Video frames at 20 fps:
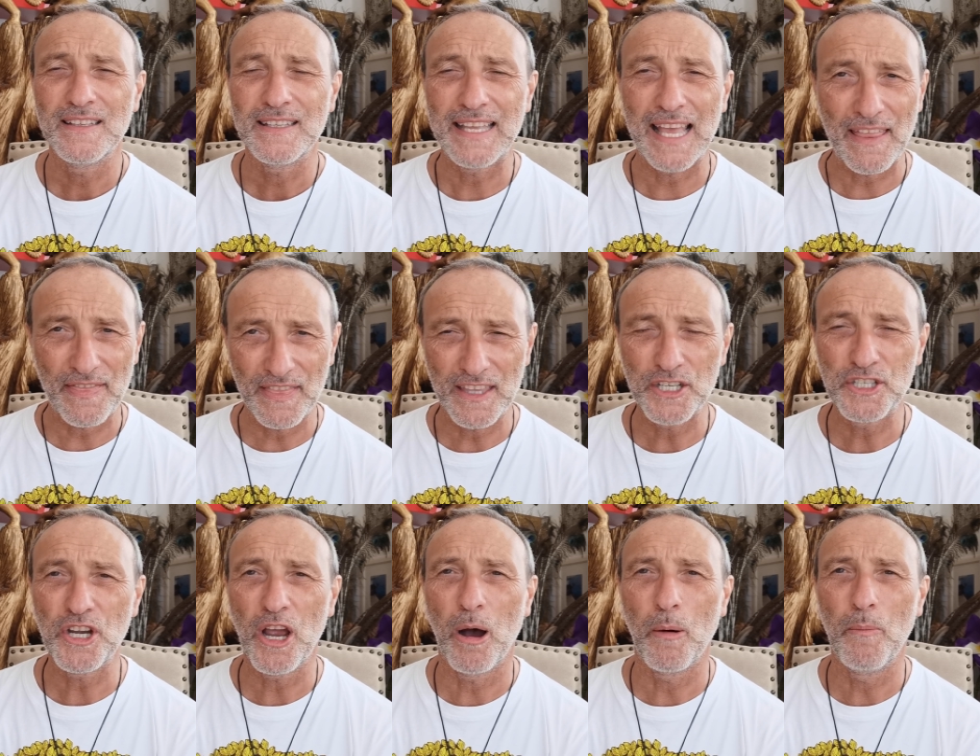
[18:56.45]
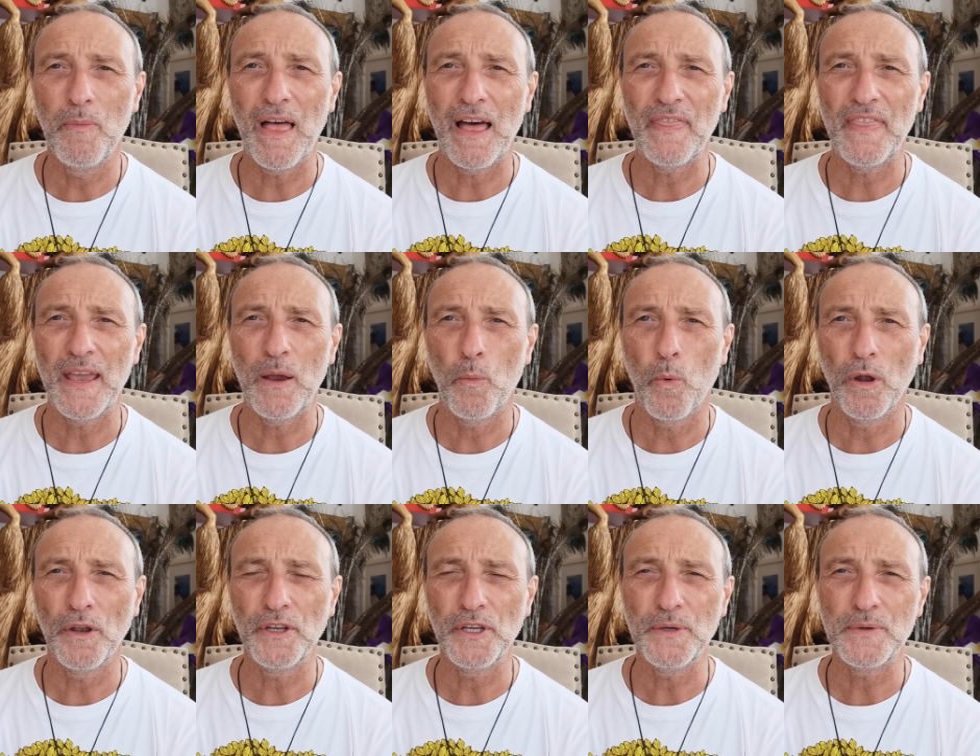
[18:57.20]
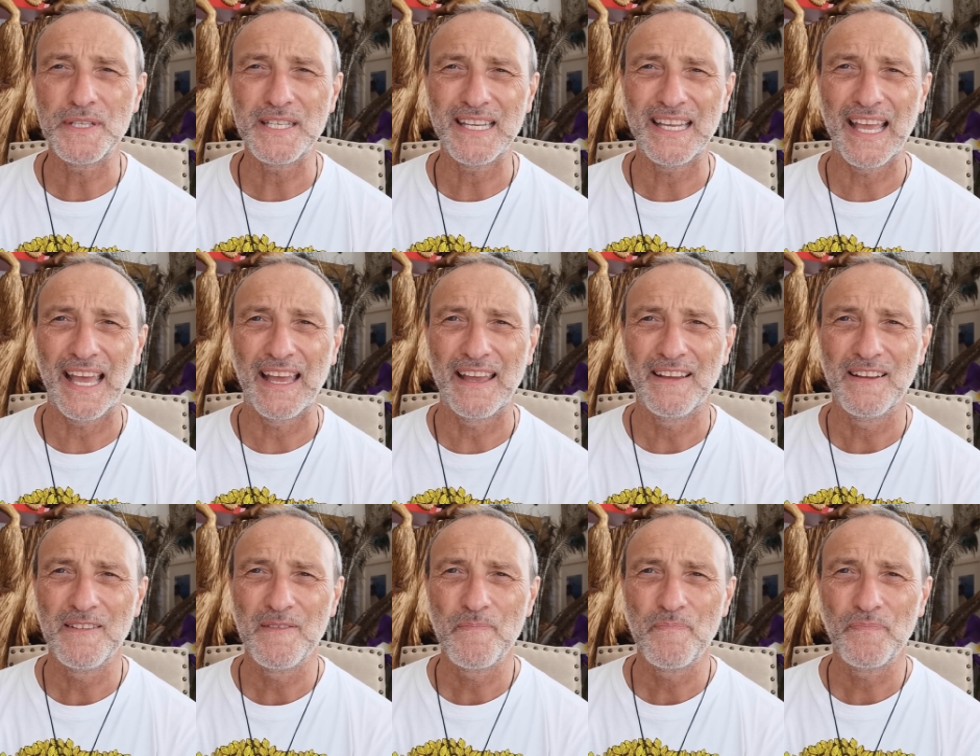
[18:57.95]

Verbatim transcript: Get the job that they want you to get.